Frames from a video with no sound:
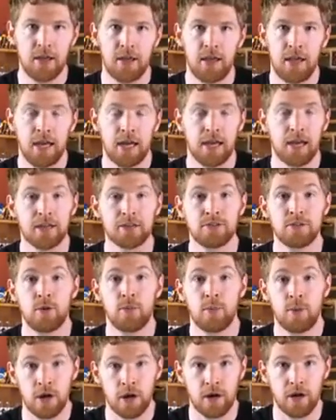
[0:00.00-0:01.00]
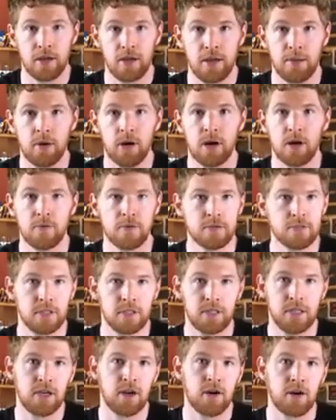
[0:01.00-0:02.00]
And I got to know Mark, and Mark was the
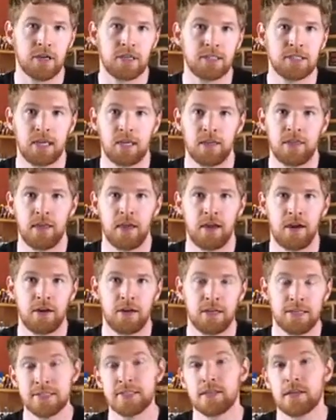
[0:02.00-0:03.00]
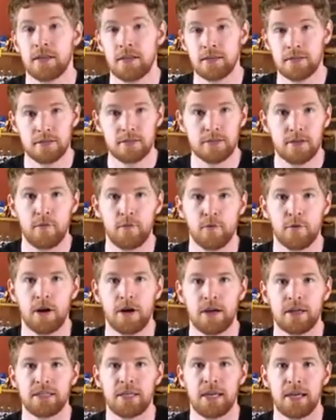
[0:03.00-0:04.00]
lead architect there. He still is a software
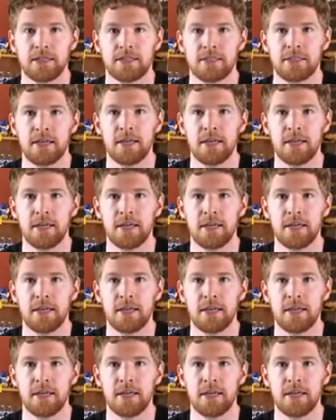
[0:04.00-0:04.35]
architect.